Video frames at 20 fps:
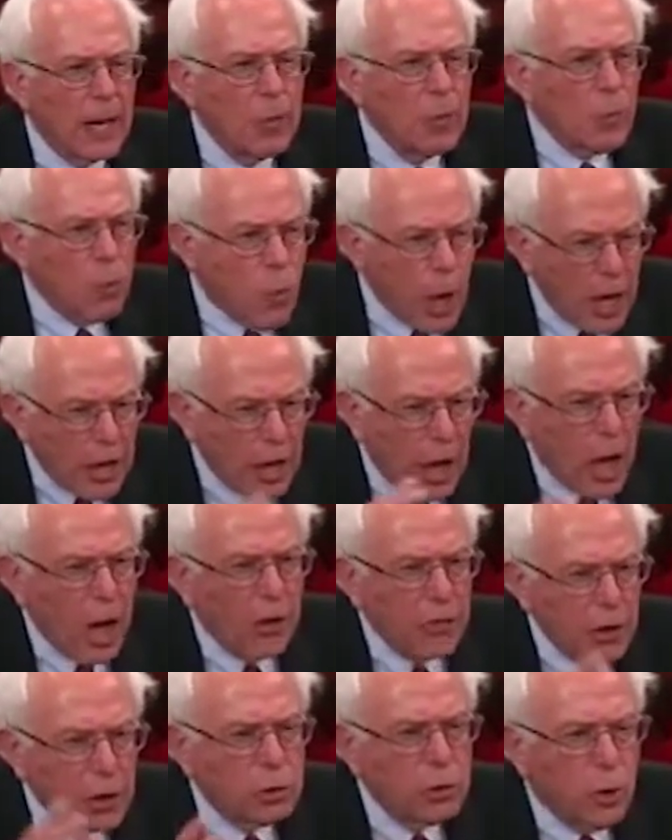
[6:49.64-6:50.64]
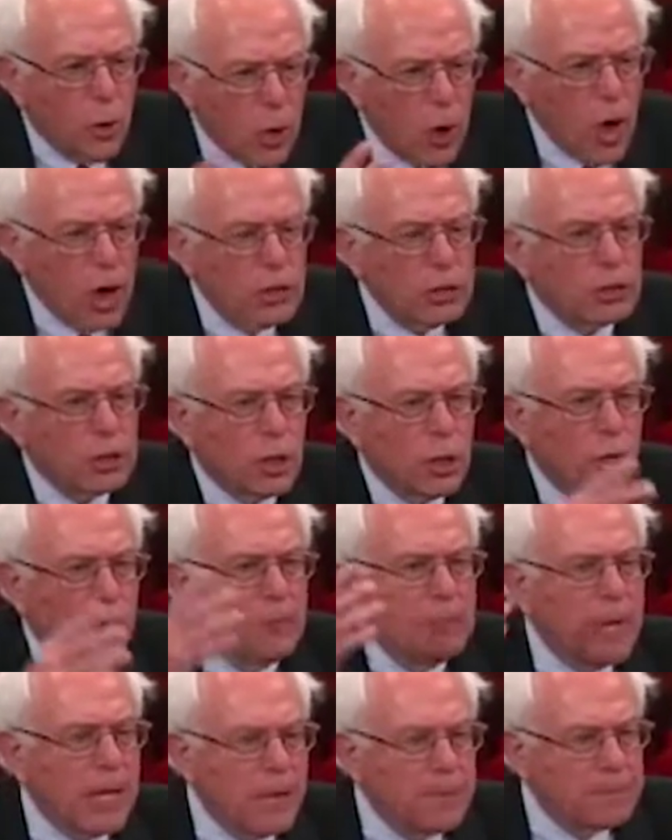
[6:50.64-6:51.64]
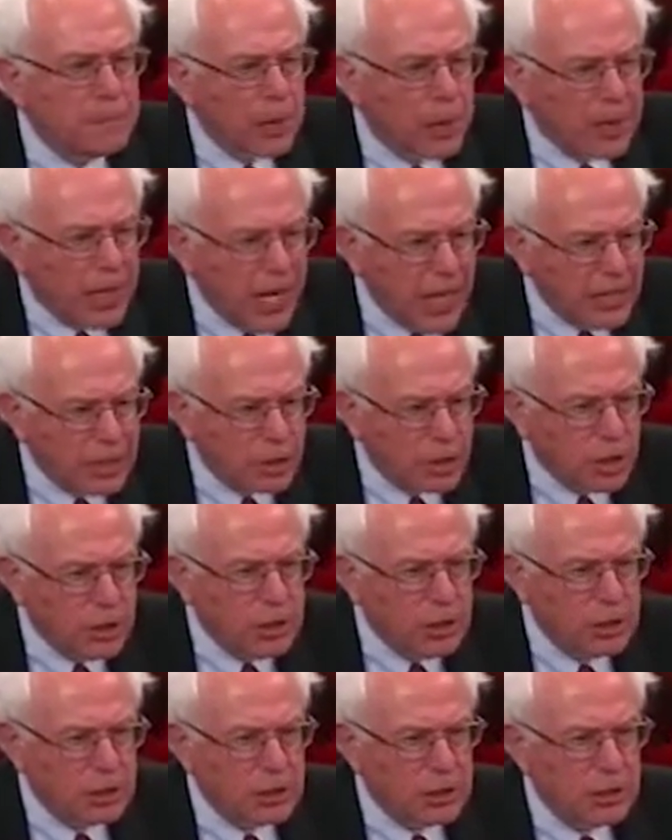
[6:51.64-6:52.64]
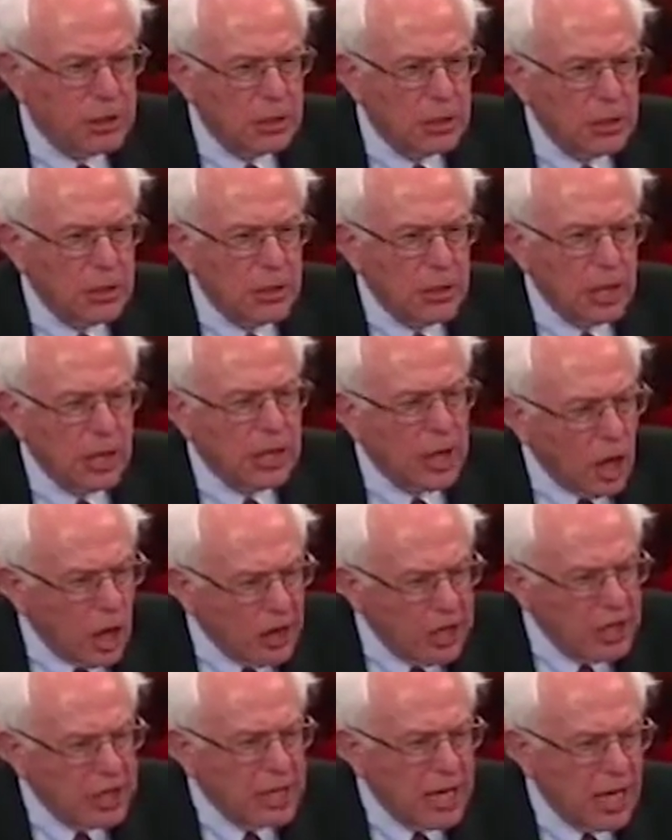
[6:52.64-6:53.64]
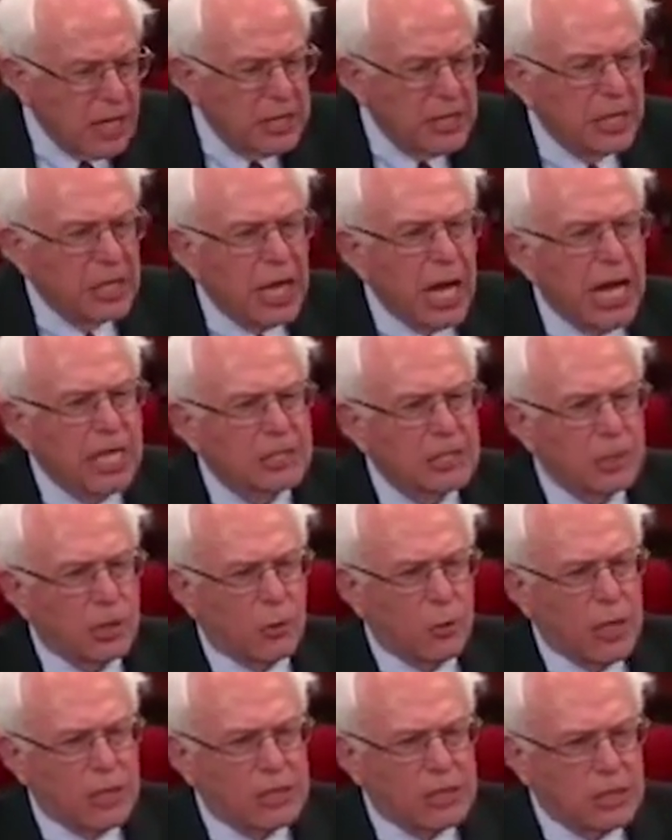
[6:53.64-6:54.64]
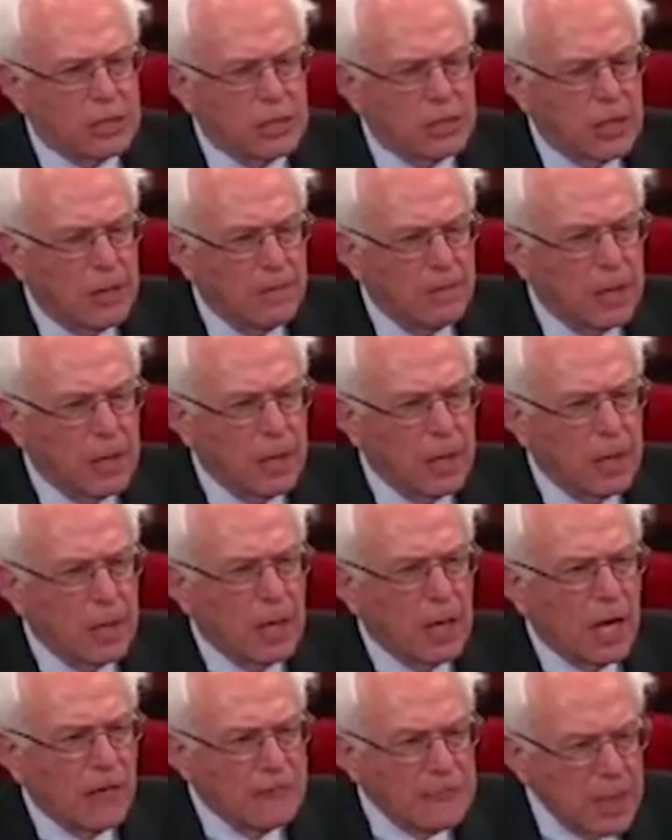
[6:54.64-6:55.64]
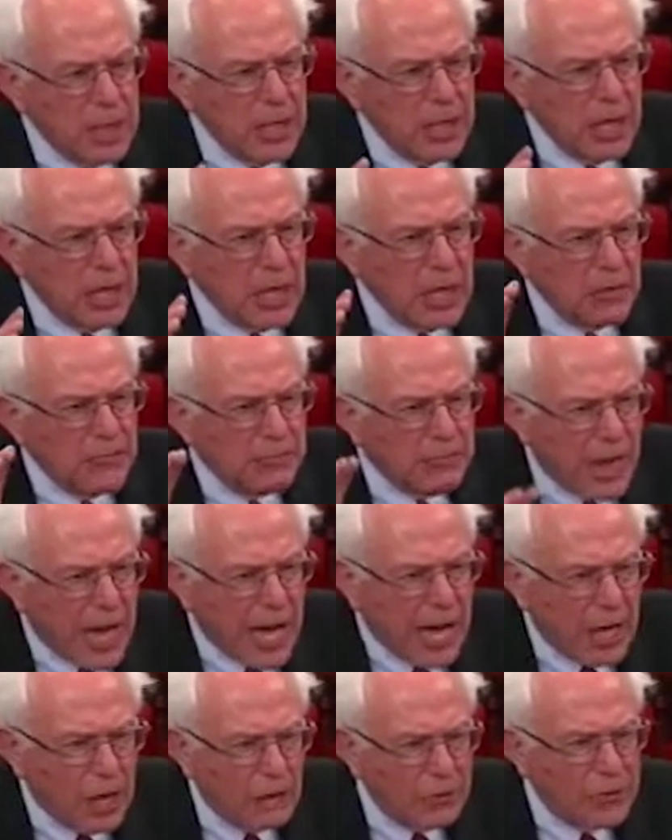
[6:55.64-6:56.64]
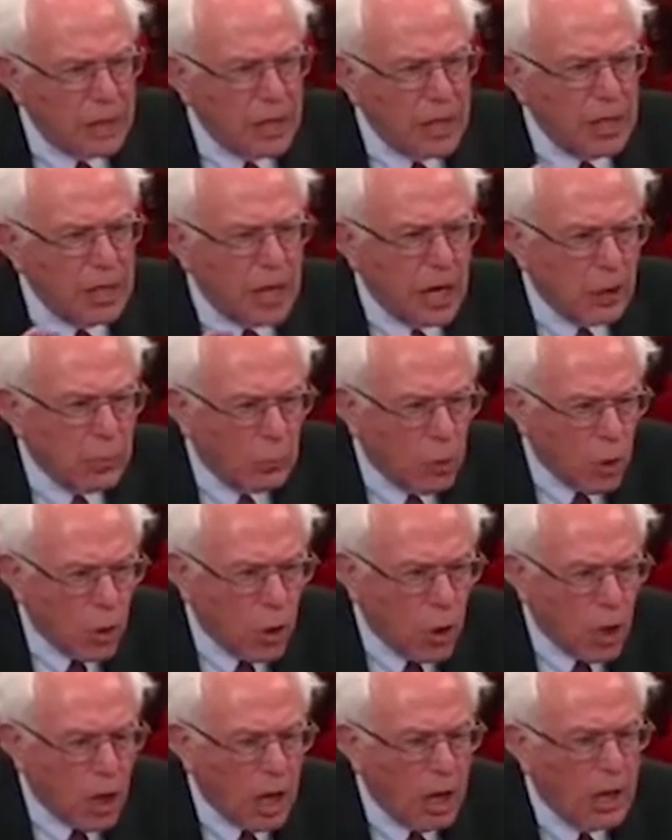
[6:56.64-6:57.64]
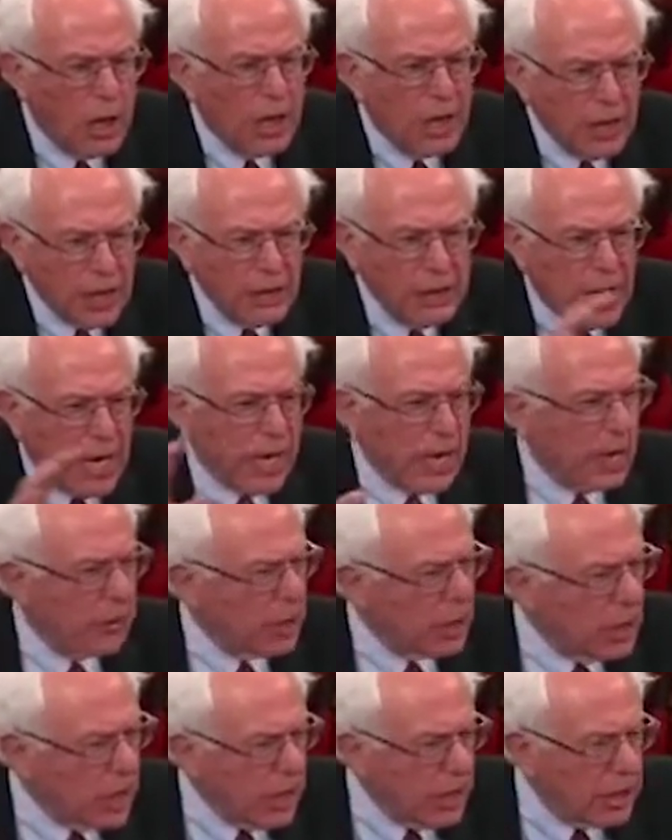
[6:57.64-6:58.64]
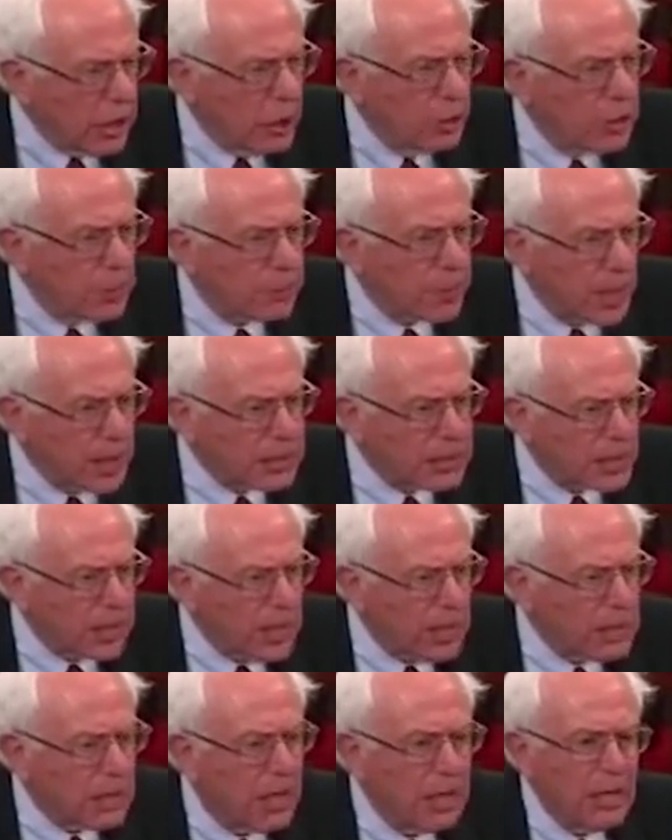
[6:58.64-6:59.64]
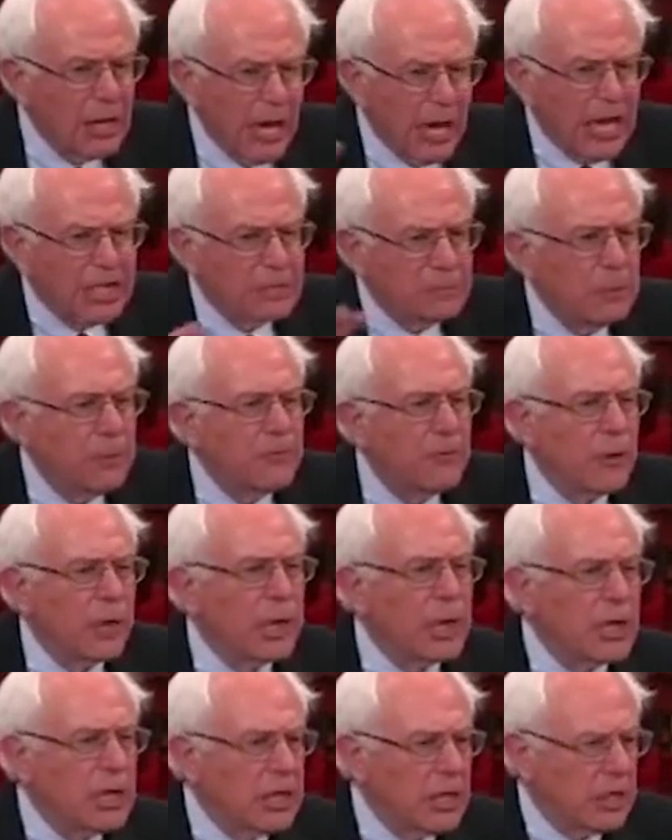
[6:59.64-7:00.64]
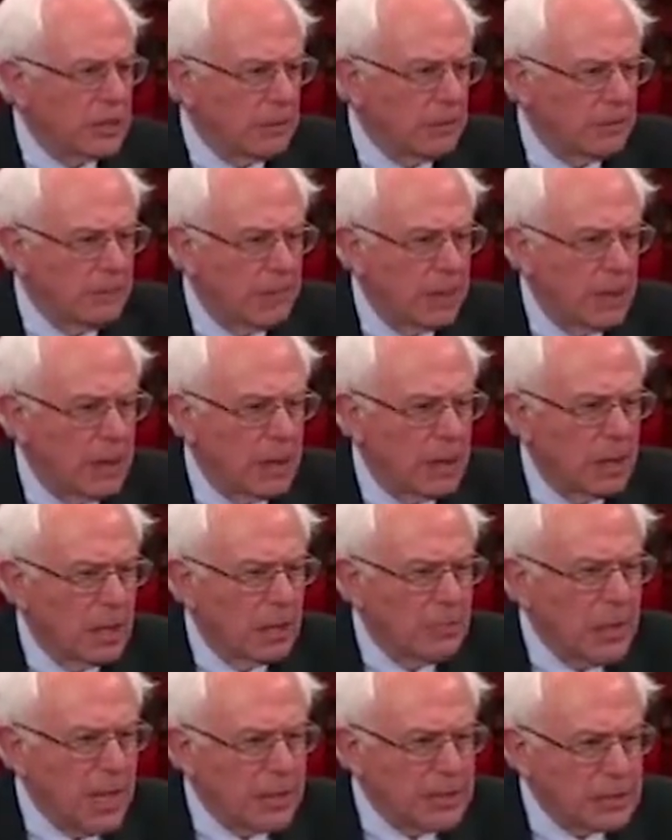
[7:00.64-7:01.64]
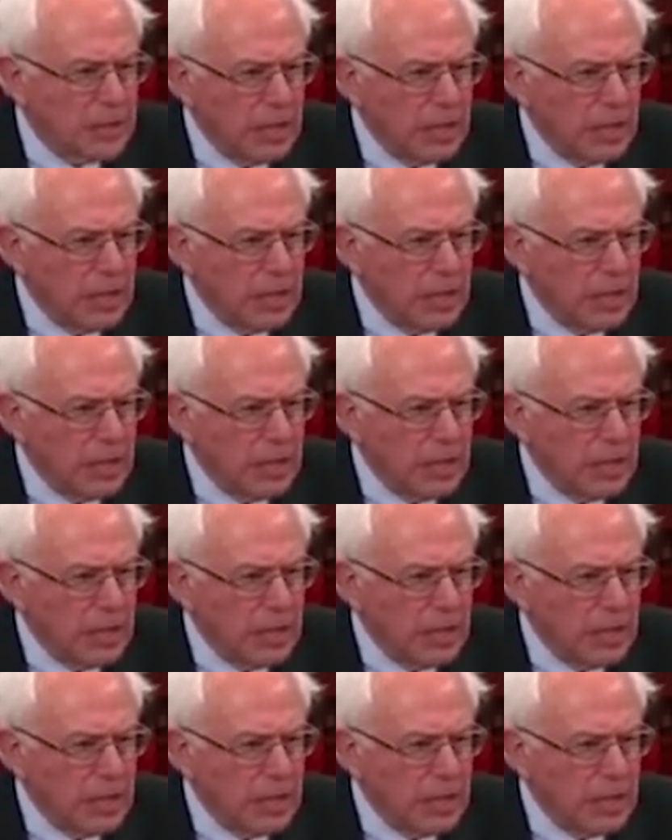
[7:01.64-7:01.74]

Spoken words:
What are the long-term implications and unintended consequences of being involved in a war in that area? And I know the President has been very clear about